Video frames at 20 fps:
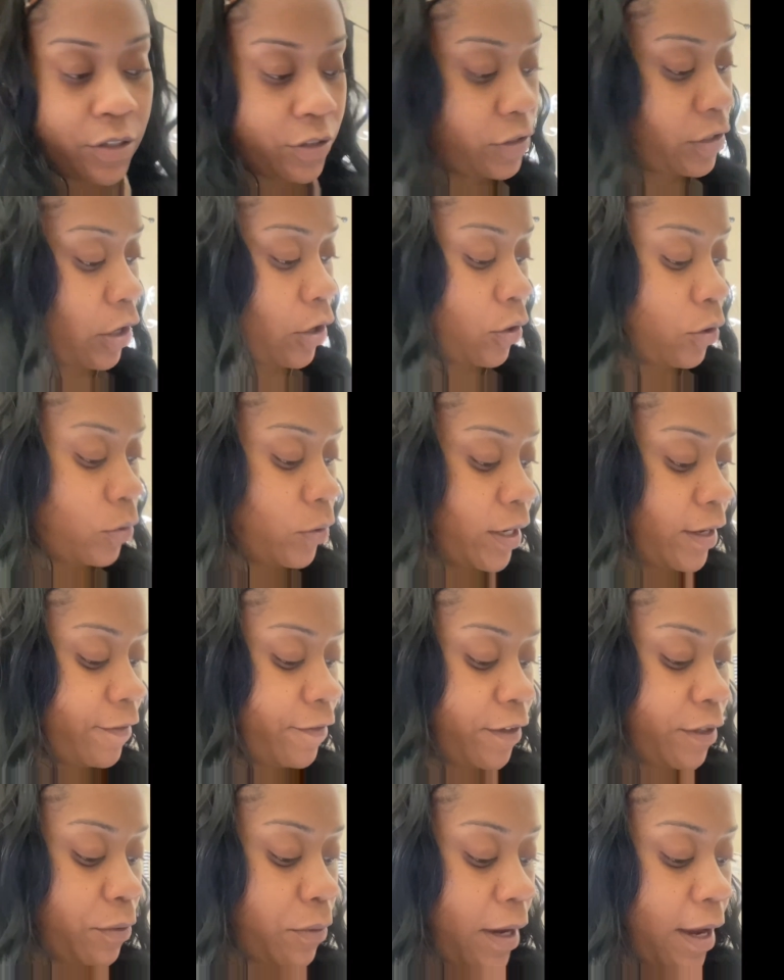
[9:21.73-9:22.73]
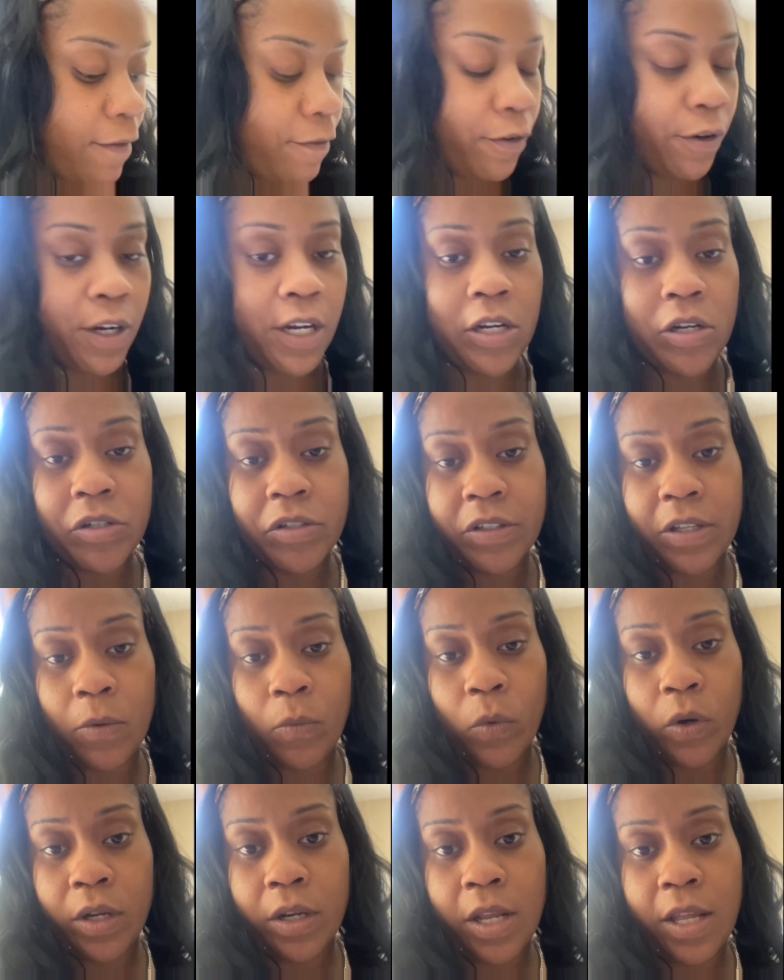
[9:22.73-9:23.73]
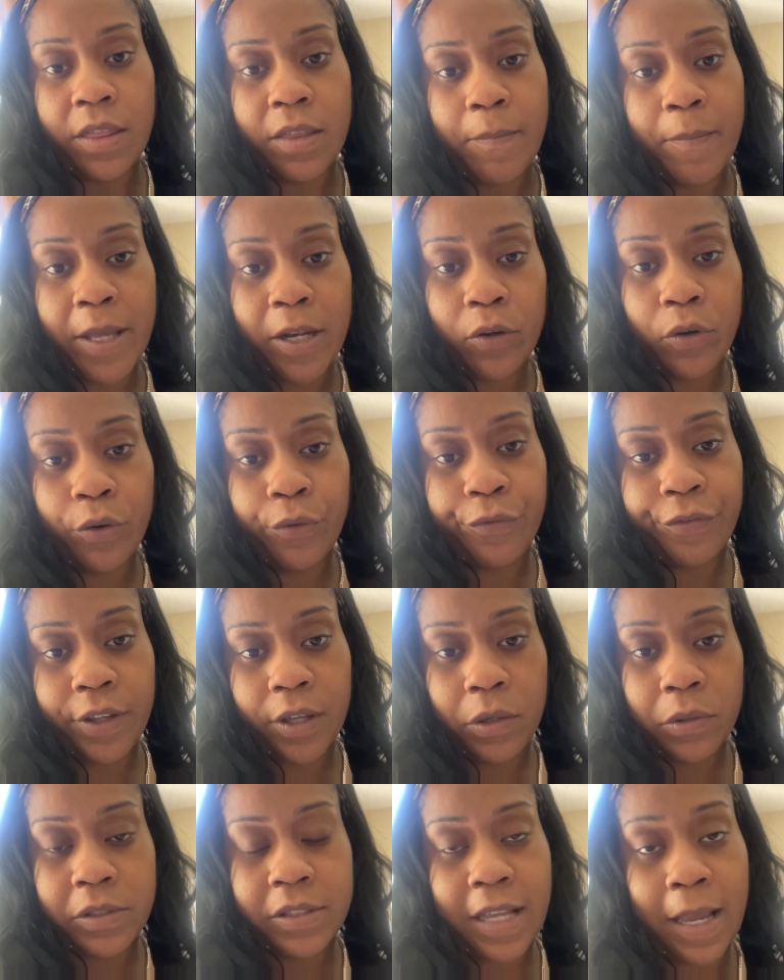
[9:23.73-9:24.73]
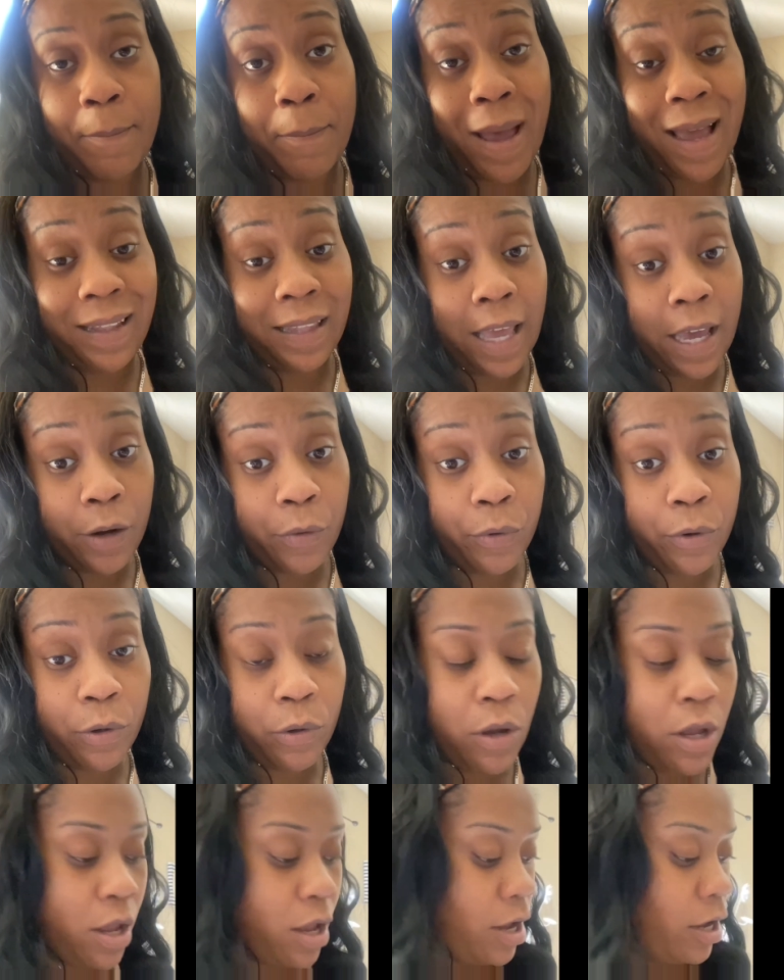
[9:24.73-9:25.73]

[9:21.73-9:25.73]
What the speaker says: So if you ever hear someone in the medical field say bilateral,